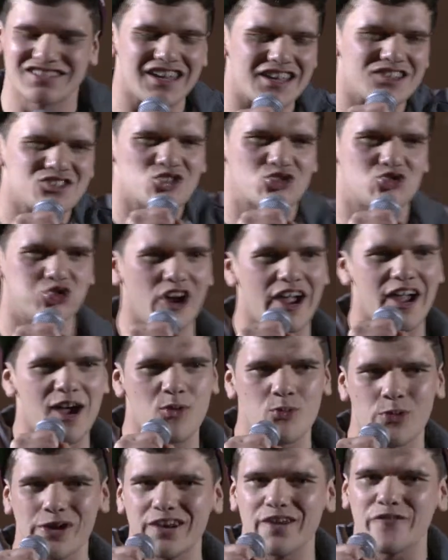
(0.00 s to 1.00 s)
compared to
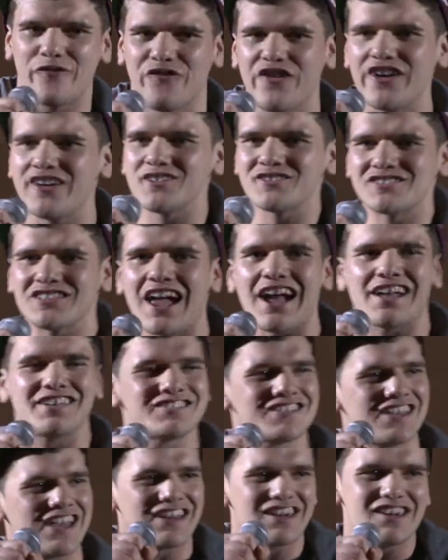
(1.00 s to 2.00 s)
about 28 for
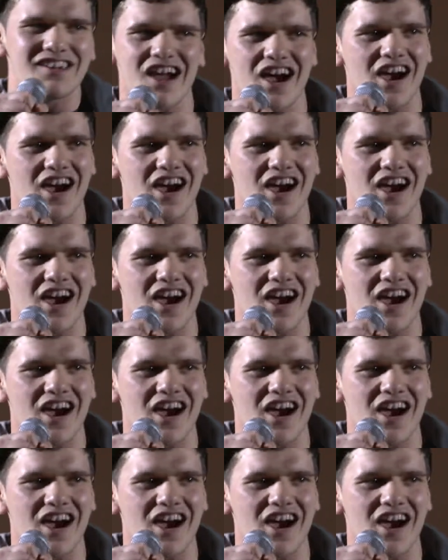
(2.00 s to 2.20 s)
last year,